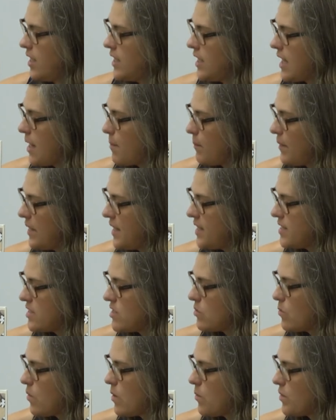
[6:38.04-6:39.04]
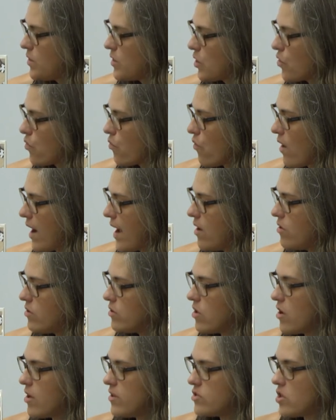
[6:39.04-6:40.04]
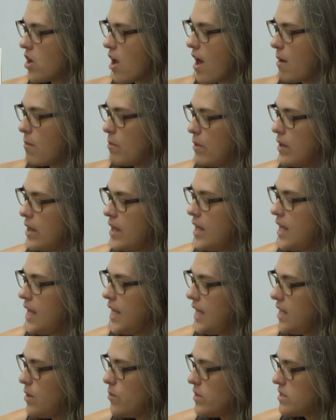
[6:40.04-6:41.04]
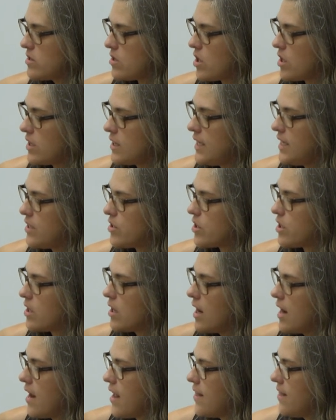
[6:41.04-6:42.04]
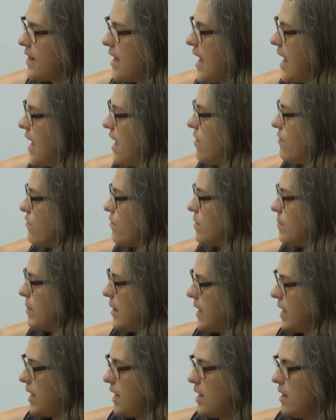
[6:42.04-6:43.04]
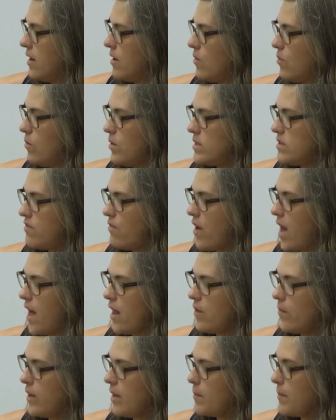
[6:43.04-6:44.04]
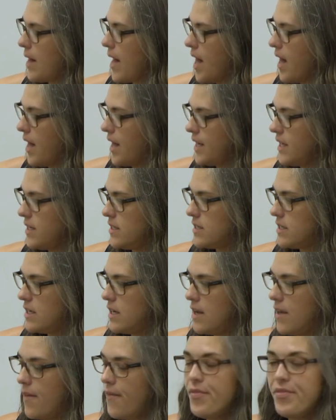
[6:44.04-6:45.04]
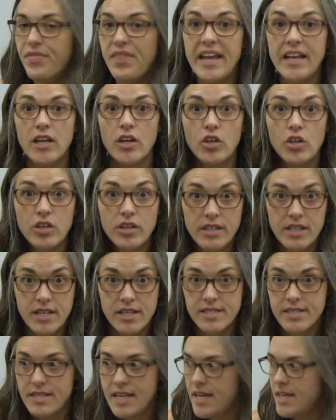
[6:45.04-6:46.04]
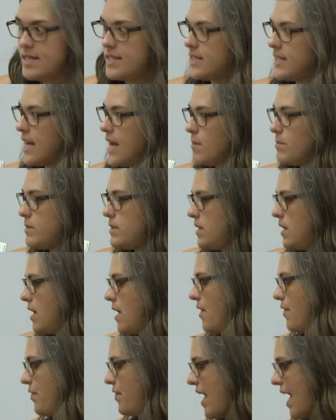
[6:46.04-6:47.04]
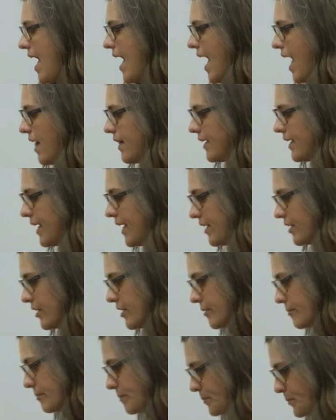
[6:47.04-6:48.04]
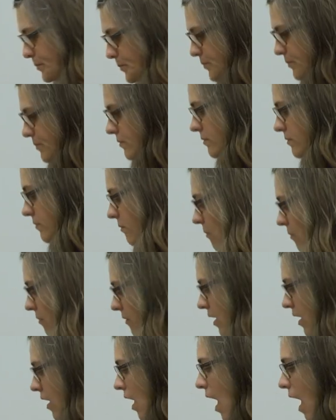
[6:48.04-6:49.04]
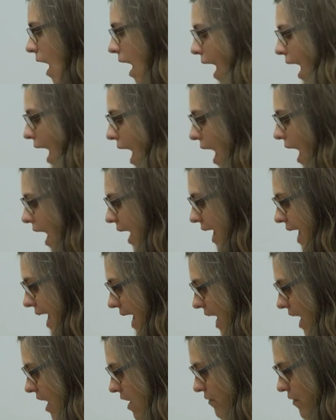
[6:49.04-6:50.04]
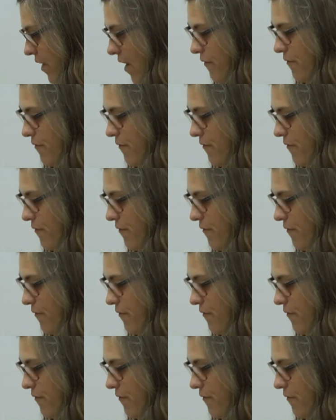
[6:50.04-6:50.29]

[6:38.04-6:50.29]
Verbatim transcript: Yep, he's the one with the crown on top. He was our leader that everybody was following behind. Thank goodness they escaped that alligator. I have a